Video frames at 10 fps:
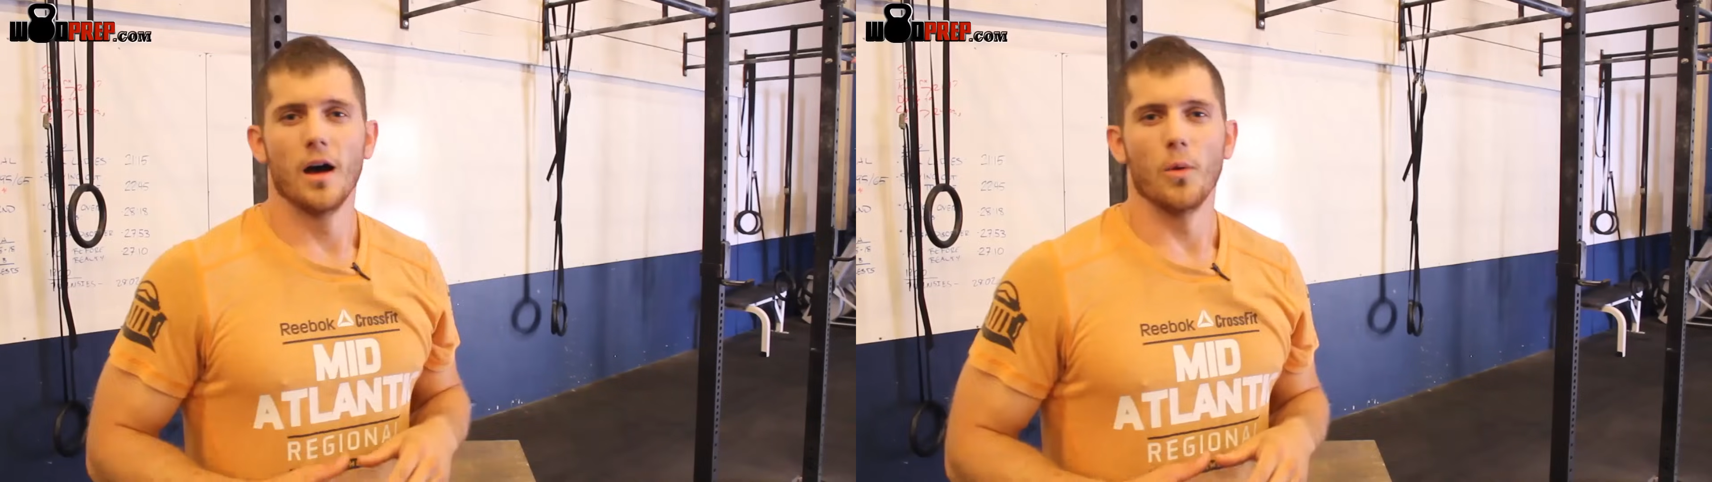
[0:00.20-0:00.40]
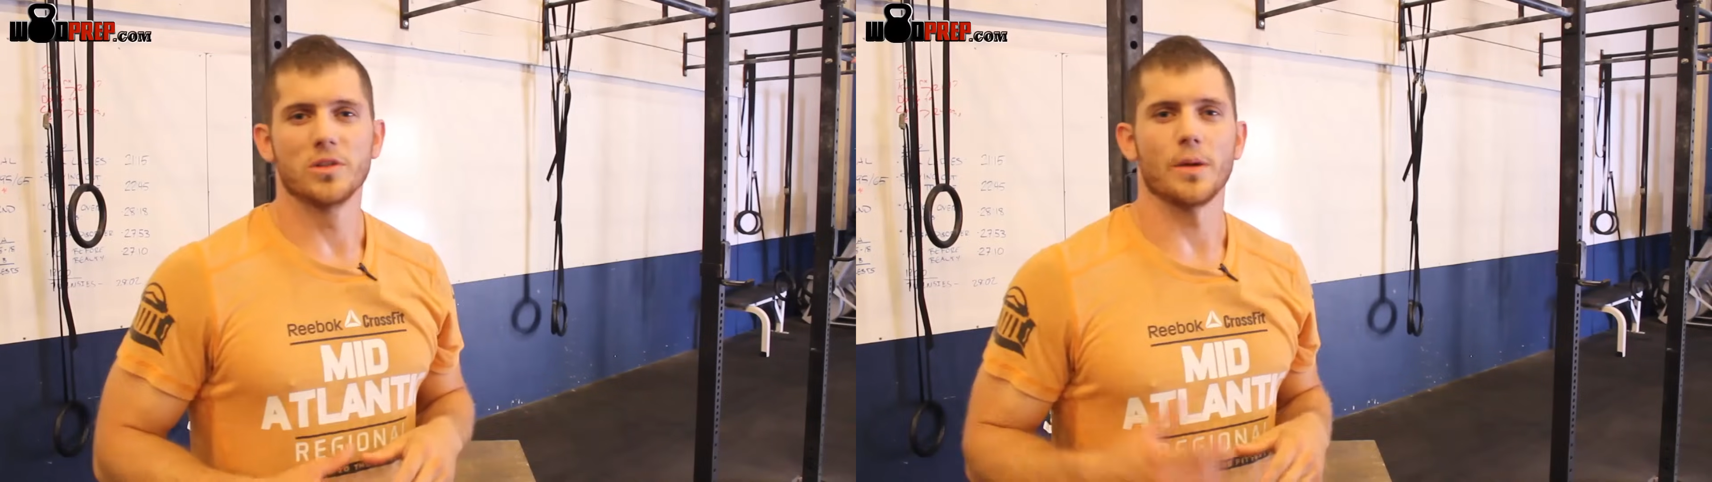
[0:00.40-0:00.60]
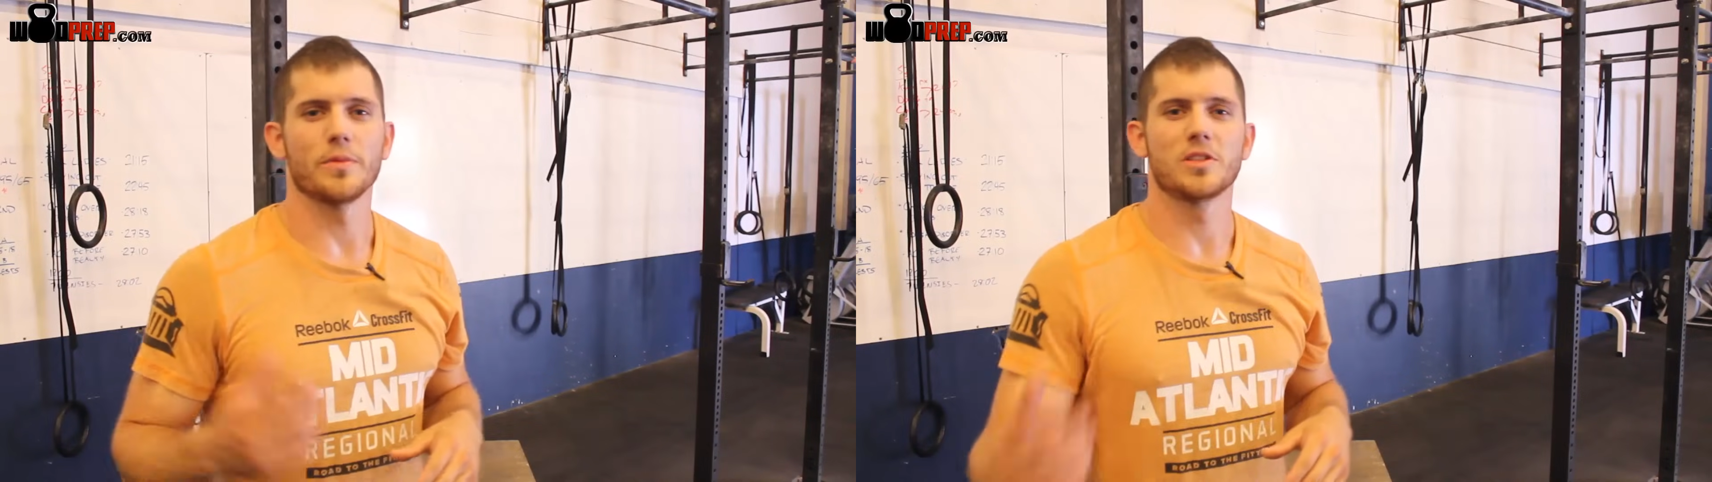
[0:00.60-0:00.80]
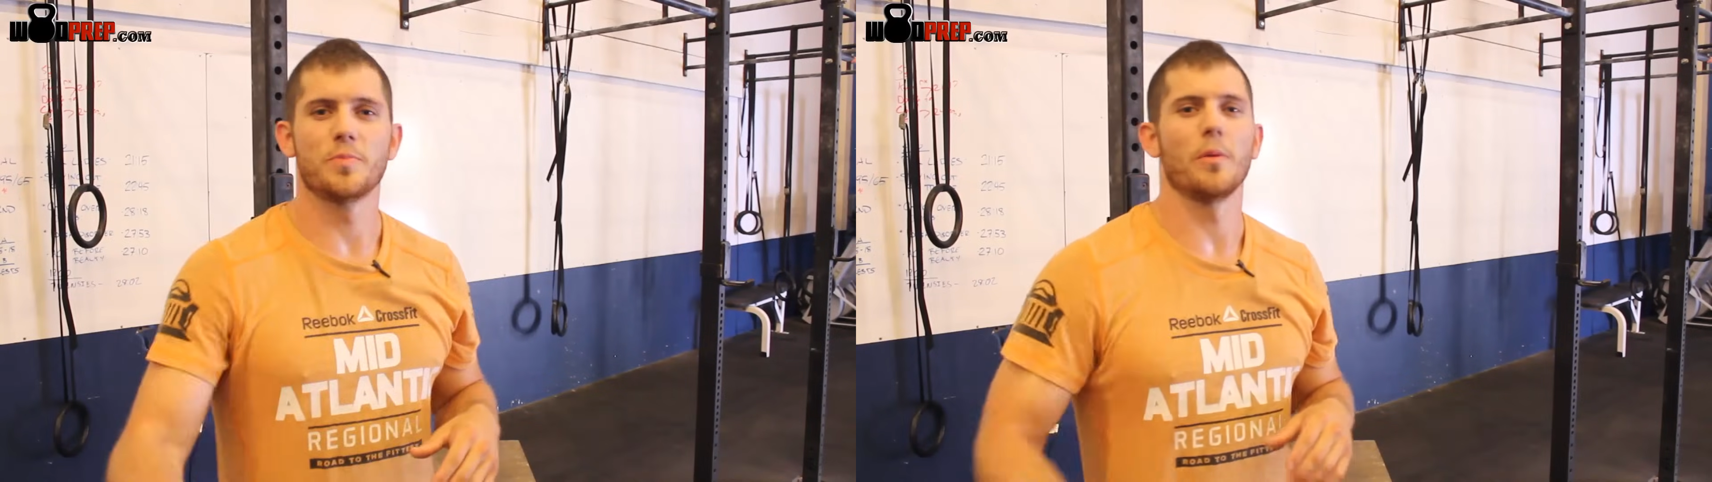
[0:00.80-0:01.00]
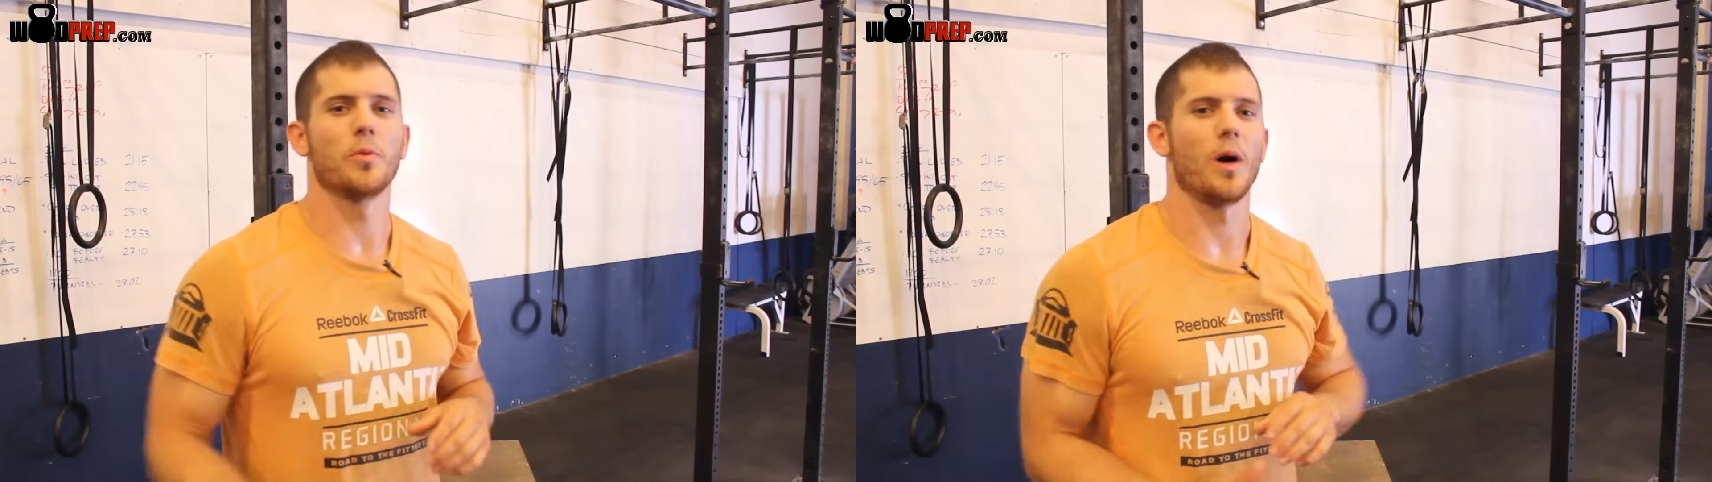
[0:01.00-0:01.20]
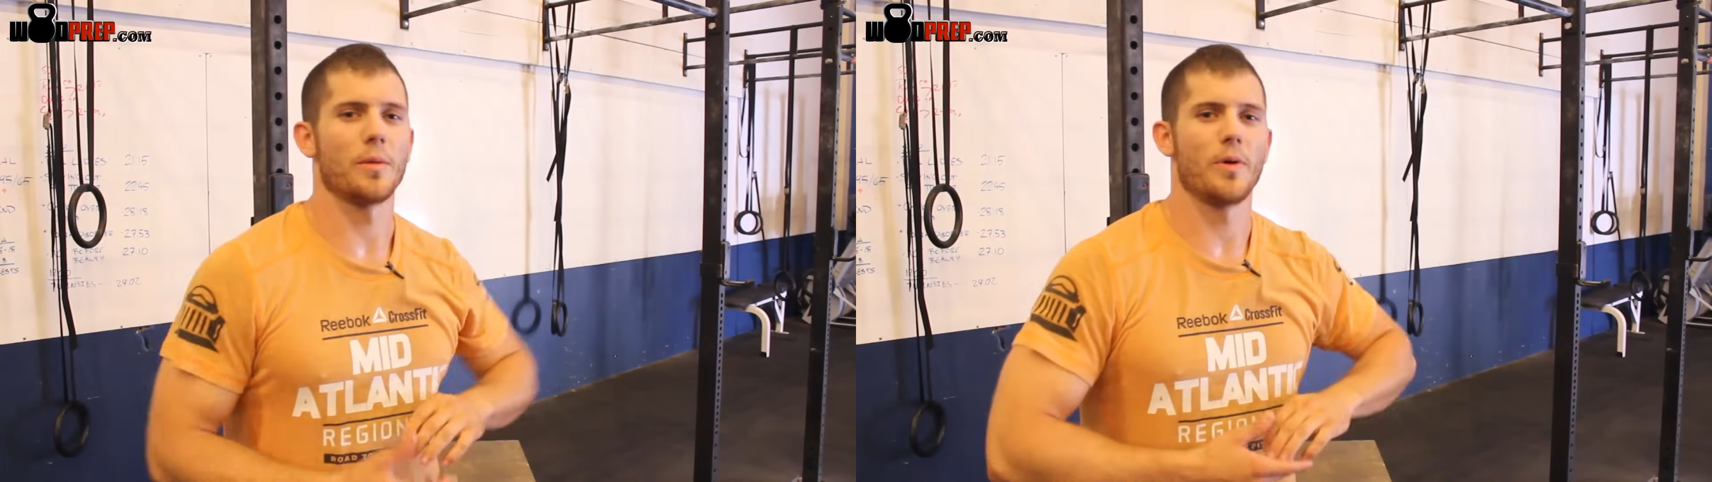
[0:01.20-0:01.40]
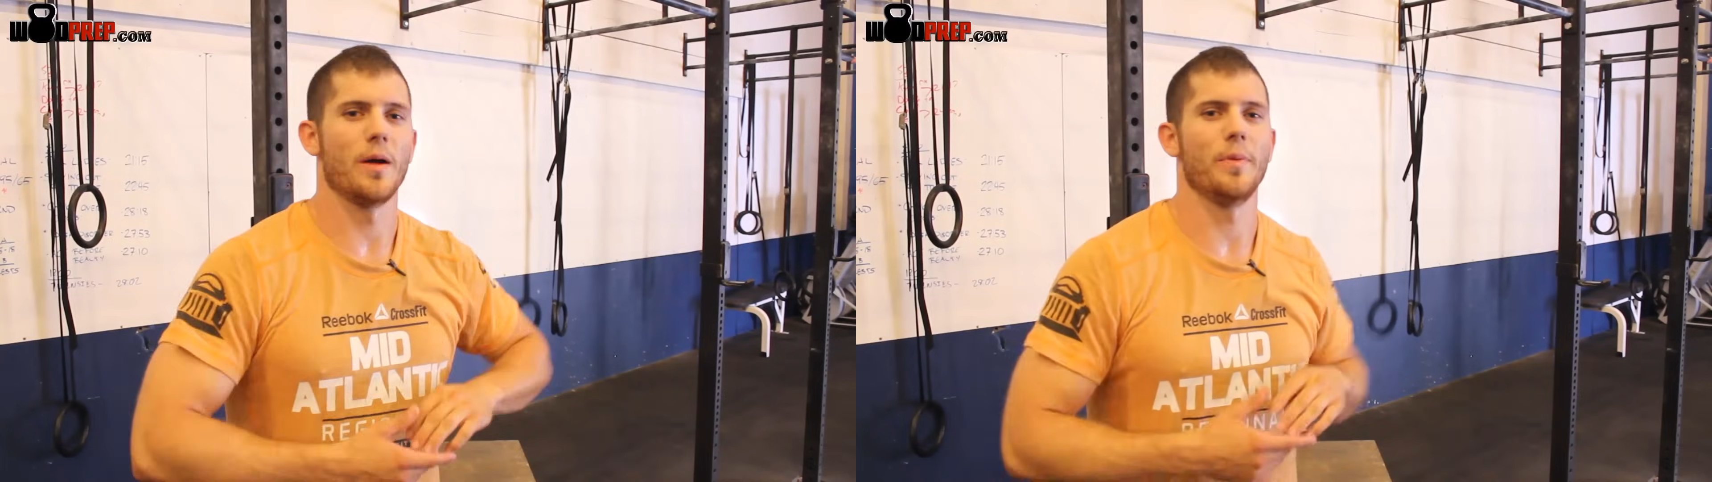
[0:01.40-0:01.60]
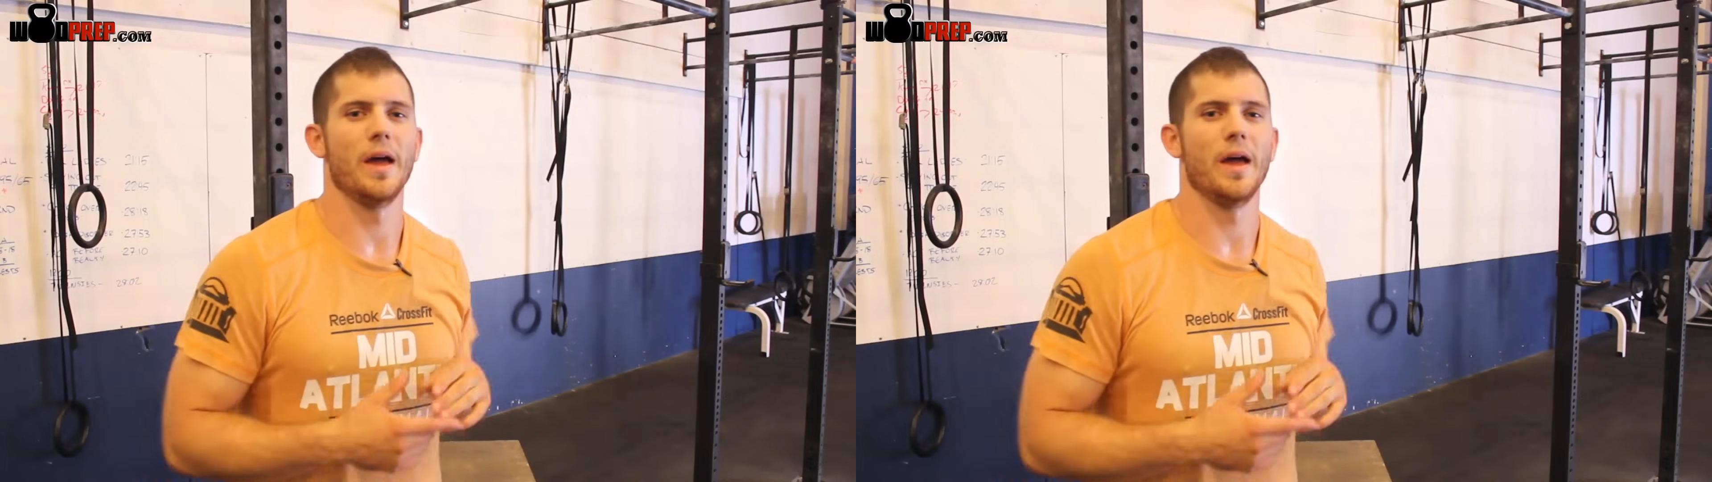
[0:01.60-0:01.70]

What's up? This is Ben with WODprep,